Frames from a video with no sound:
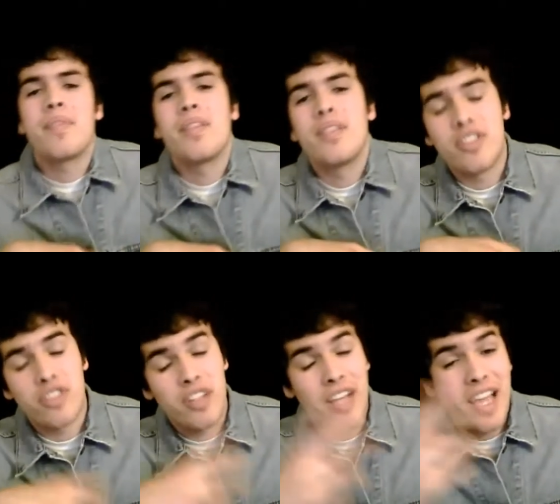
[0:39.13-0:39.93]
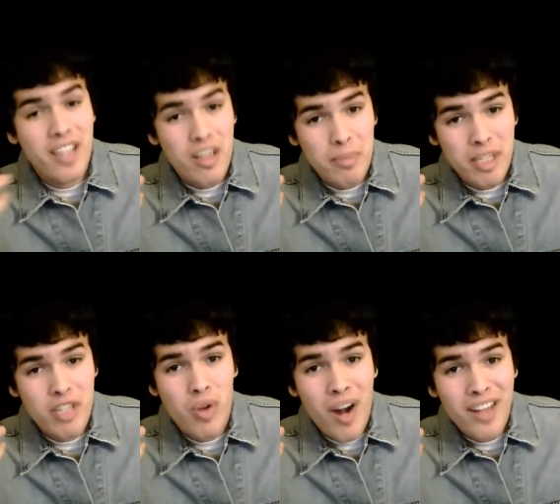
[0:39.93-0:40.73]
there's an economic
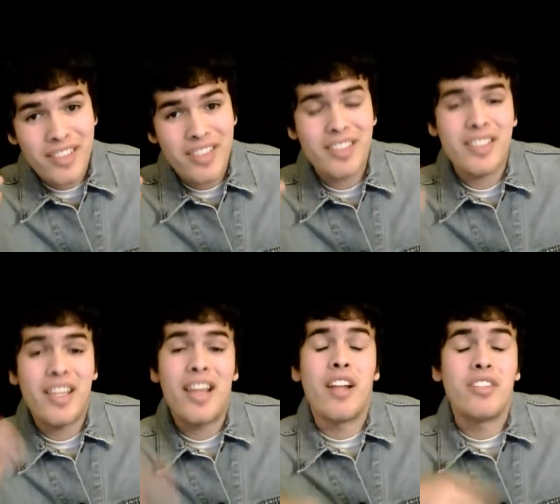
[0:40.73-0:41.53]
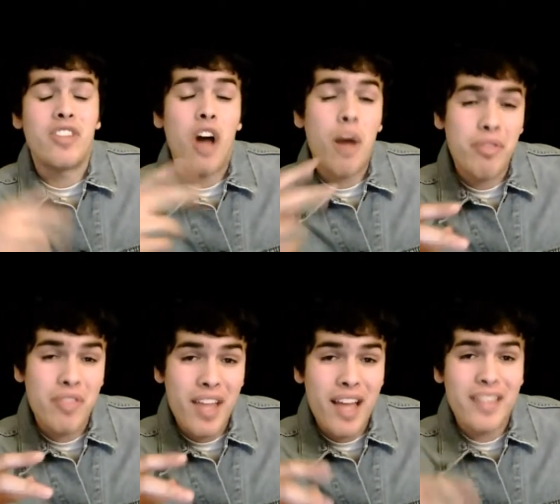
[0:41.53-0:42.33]
crisis, and on top of
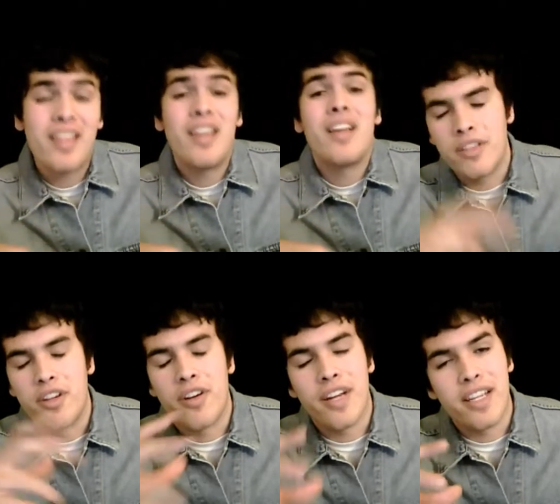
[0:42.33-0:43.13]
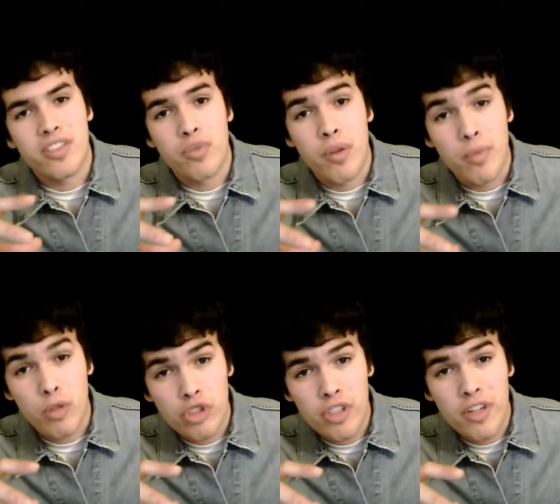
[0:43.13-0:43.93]
that, there is a
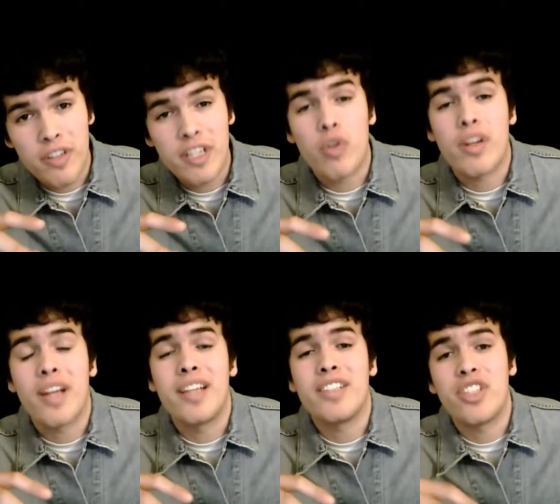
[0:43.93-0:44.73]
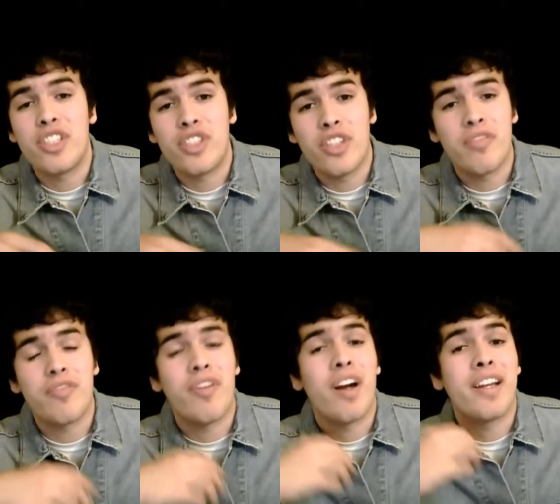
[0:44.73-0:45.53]
revolutionary organization
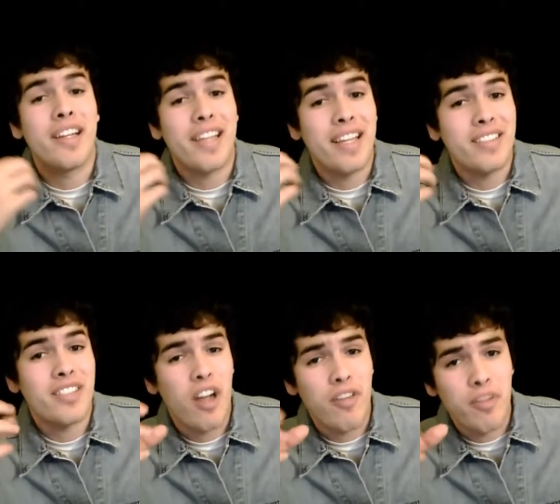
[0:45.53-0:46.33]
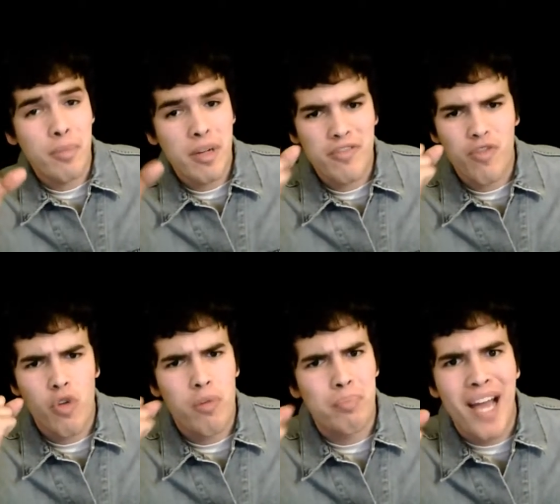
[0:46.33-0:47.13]
fighting against the government
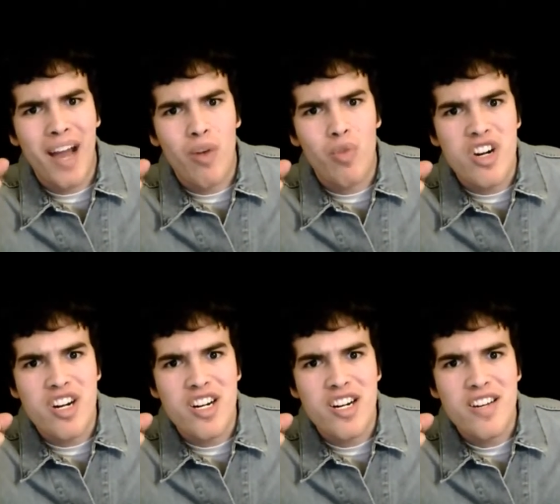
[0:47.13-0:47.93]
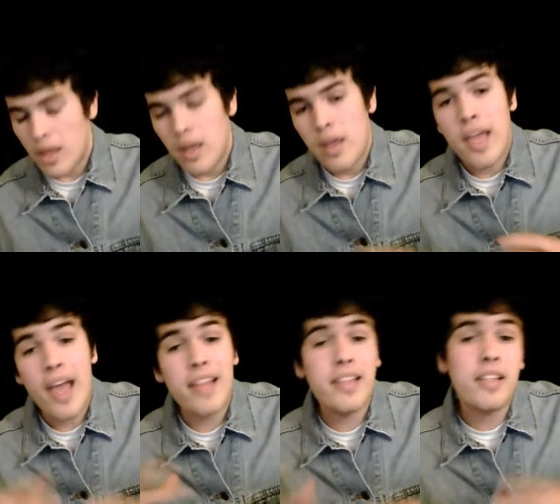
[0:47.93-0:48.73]
for power.
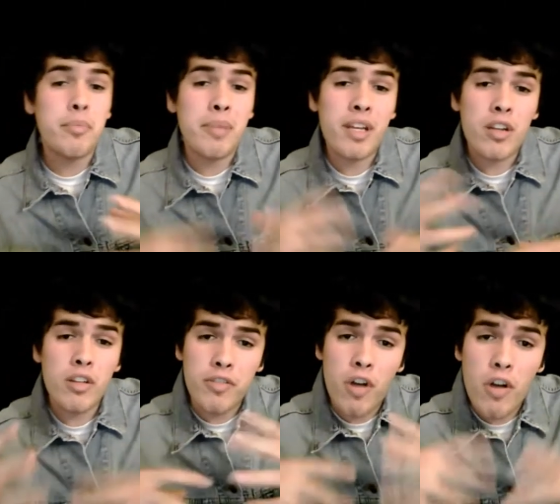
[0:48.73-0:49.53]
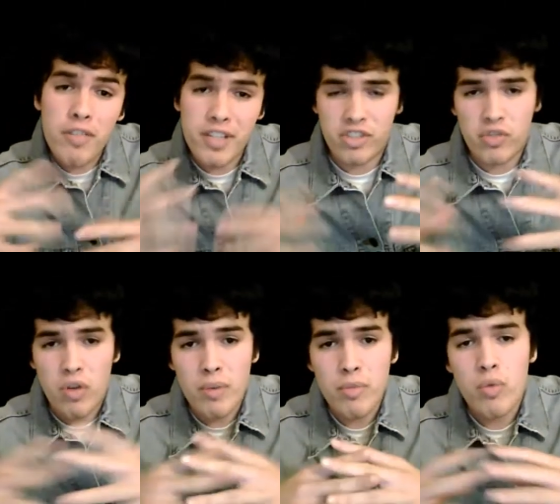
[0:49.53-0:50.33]
And in the middle of all this
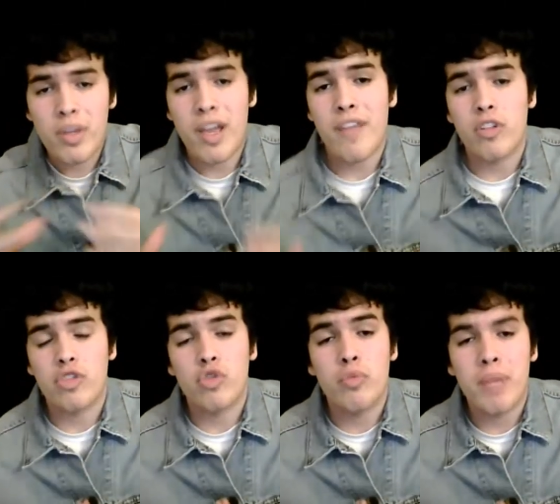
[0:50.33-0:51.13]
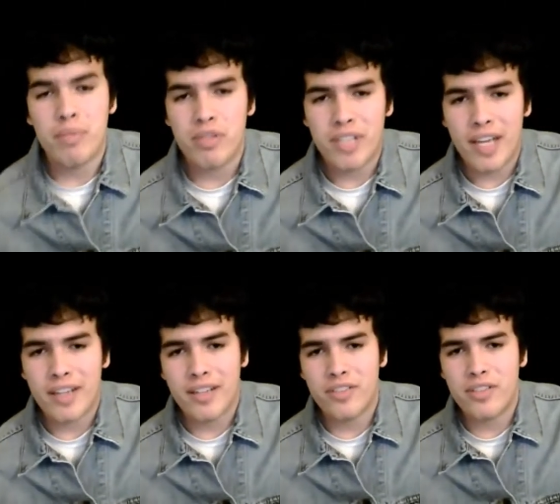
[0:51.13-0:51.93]
scramble, we have our two main
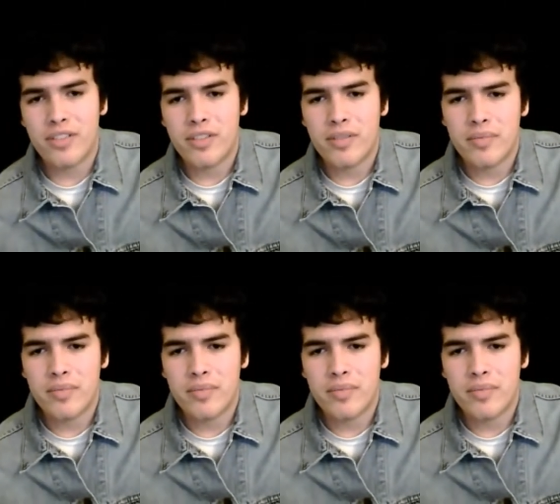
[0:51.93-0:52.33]
protagonists,